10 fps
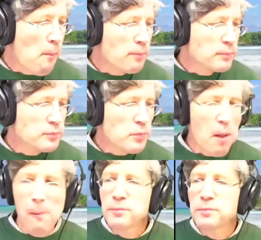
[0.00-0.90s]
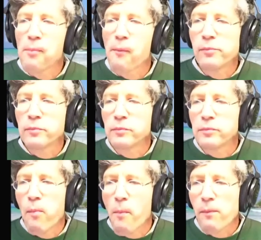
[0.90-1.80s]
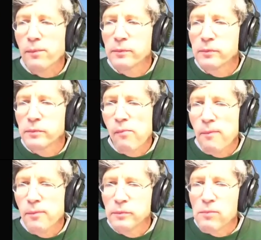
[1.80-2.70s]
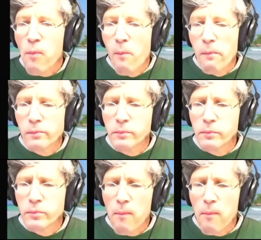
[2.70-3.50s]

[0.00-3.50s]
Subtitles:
Mariana's just sent me a bunch of math videos. Some